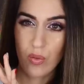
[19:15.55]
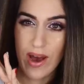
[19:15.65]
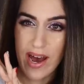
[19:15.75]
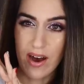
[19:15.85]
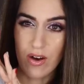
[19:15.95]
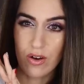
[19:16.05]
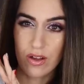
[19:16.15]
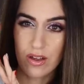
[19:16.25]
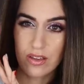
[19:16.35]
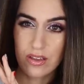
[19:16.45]
Wow.
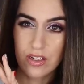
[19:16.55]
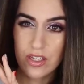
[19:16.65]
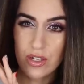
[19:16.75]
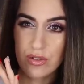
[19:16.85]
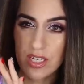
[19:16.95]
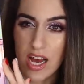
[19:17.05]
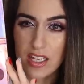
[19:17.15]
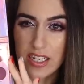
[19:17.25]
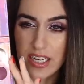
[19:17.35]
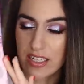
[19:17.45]
Look at those
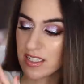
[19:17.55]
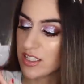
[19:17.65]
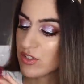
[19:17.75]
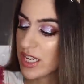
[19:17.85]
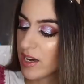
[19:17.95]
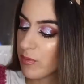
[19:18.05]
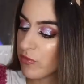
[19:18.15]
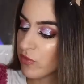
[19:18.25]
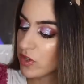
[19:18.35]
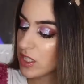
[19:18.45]
colors. There's like
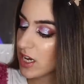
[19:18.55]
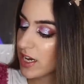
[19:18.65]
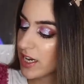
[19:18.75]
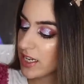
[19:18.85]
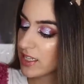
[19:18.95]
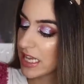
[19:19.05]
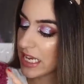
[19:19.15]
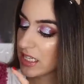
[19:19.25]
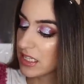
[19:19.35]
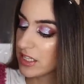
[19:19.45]
full-on
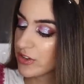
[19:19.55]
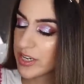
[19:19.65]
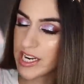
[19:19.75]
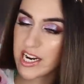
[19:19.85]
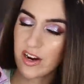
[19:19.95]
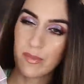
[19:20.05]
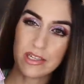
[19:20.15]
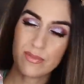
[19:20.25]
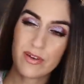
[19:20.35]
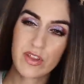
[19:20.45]
like glitter in here,
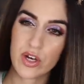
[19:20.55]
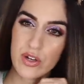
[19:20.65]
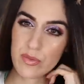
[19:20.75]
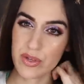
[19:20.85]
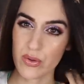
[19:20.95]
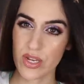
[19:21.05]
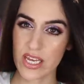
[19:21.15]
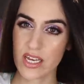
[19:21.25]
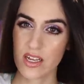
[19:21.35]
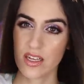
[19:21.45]
reminds me of the Huda
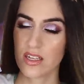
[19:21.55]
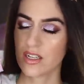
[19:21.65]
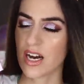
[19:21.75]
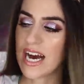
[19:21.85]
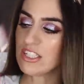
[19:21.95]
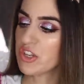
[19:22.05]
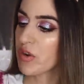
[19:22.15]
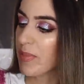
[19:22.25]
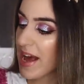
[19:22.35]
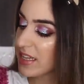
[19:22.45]
Beauty
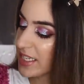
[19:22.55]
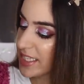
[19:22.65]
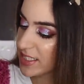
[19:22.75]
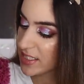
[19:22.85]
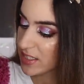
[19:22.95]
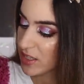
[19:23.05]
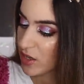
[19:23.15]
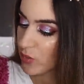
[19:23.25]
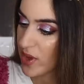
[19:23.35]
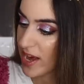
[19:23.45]
eyeshadow palettes.
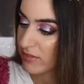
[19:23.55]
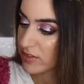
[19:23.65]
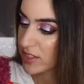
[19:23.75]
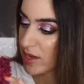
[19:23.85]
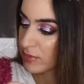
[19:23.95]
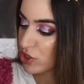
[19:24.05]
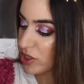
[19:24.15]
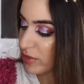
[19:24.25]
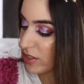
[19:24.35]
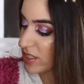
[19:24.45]
We have some
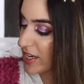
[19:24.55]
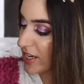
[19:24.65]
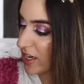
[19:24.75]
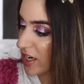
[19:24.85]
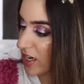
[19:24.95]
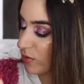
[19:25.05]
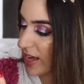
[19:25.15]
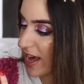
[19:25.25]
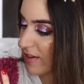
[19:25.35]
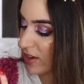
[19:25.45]
shimmers in here. We
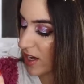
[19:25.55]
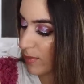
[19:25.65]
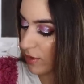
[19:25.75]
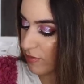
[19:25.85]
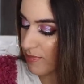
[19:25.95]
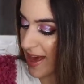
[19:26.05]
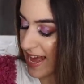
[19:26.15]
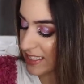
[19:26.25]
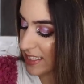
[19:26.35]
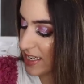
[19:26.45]
have a couple of
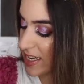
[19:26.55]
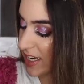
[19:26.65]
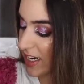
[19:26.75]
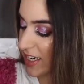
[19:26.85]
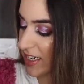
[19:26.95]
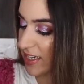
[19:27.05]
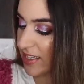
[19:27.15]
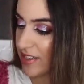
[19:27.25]
mattes in here.